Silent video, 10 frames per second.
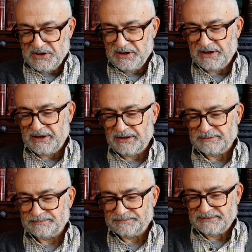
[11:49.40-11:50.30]

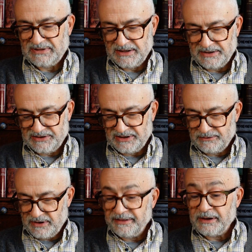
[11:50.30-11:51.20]
I don't
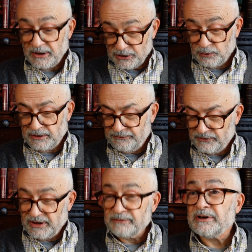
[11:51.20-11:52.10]
know. I think I
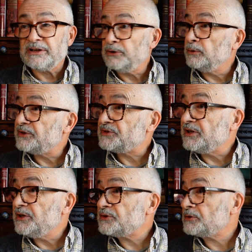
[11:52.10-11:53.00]
qualify. I read
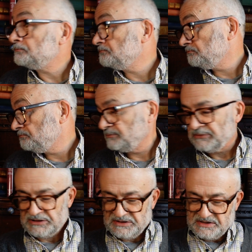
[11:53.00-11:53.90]
Ulysses.
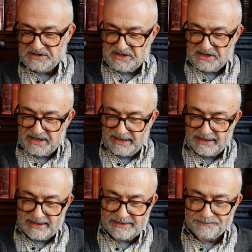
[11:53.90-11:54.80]

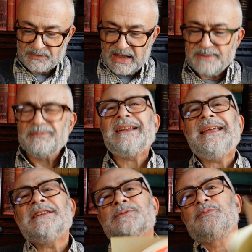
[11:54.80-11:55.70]
But
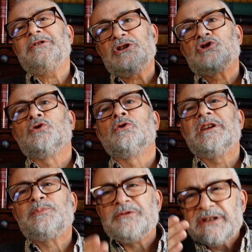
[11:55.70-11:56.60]
it's pretty short,
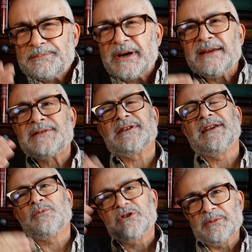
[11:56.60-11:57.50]
it's pretty basic,
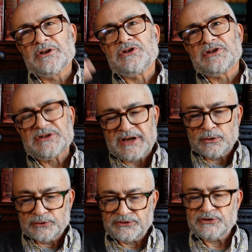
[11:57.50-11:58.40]
it pretty much just
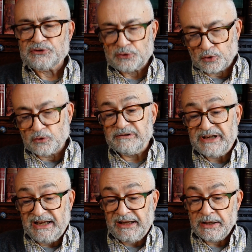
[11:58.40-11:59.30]
tells the
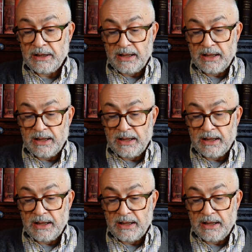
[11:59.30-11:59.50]
story.